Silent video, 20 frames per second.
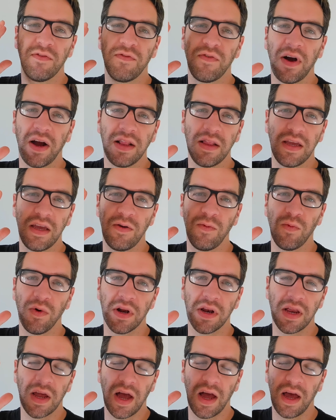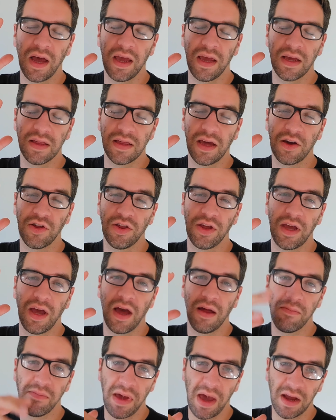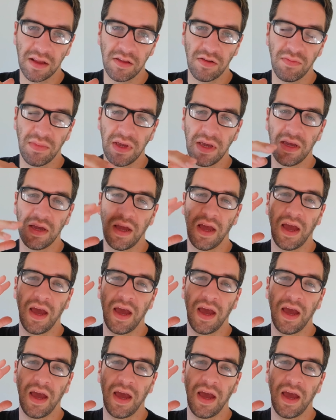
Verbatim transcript: Finally, one guy has actually gotten back to me